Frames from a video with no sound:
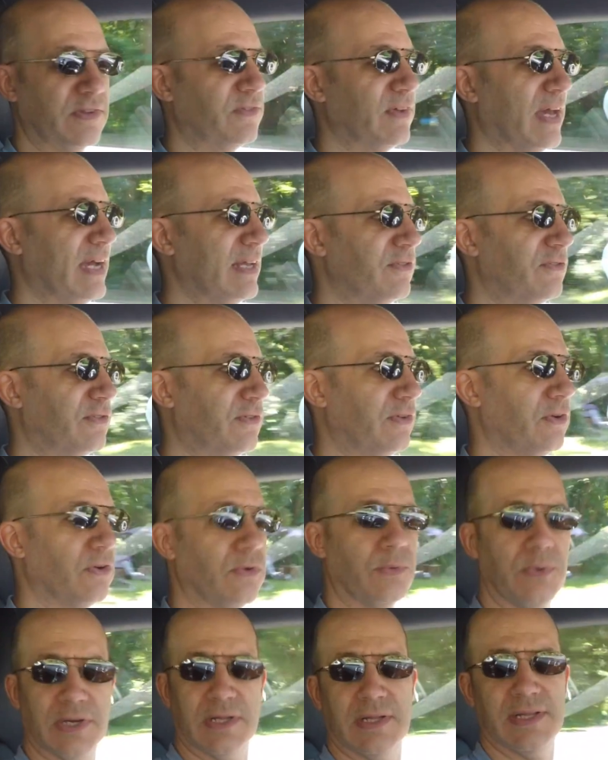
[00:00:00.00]
Design
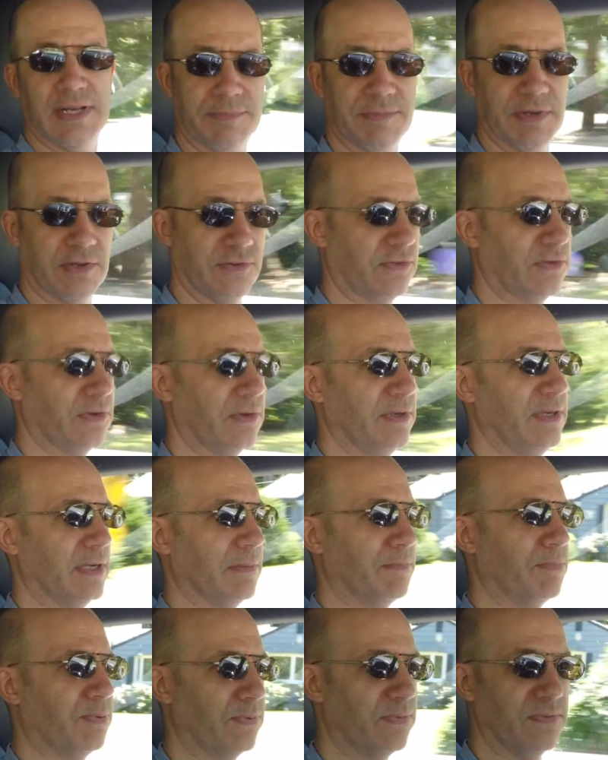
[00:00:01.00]
steering wheel. I'm not sure, you
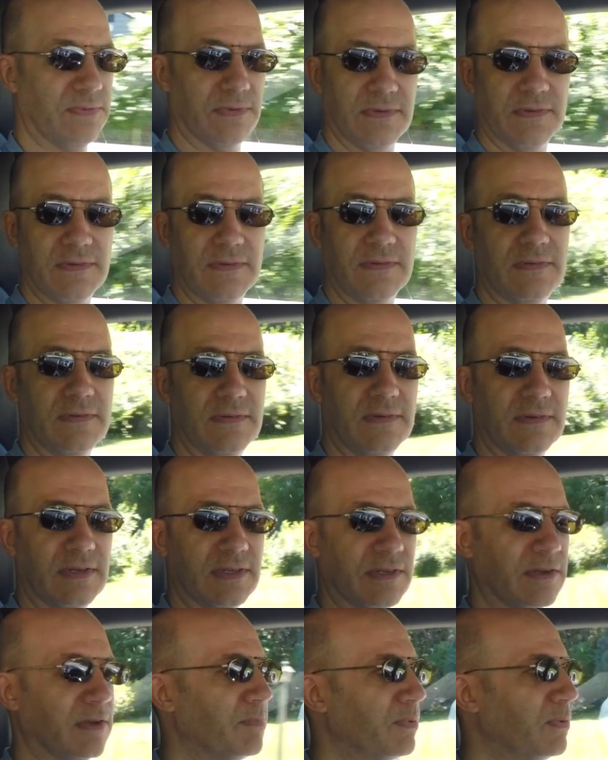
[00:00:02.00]
can
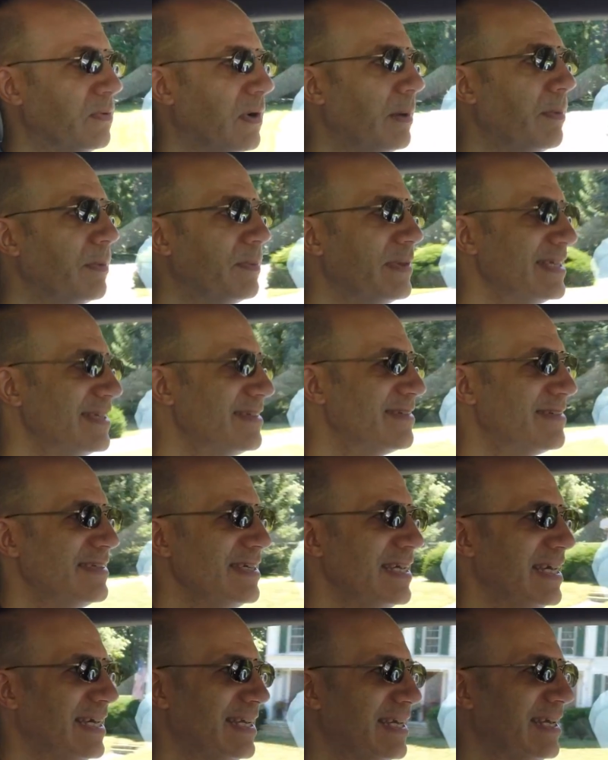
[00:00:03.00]
probably
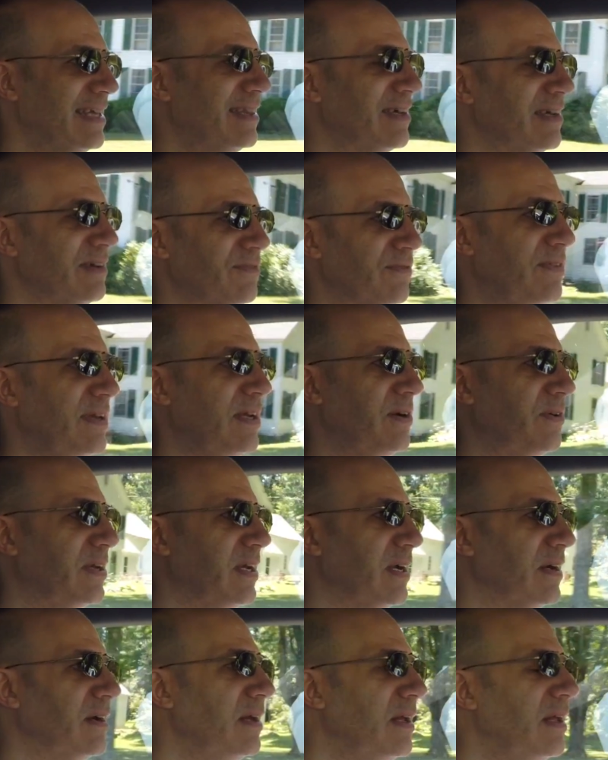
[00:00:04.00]
see it in the video
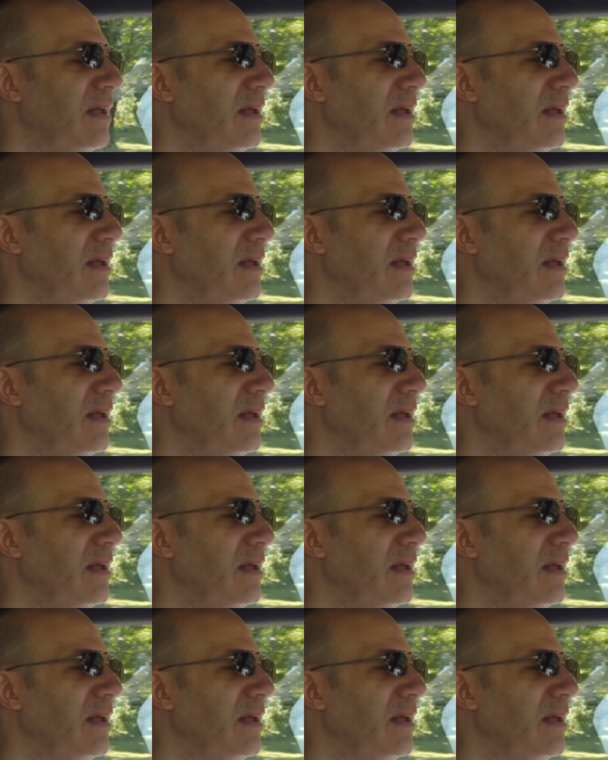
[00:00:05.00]
here.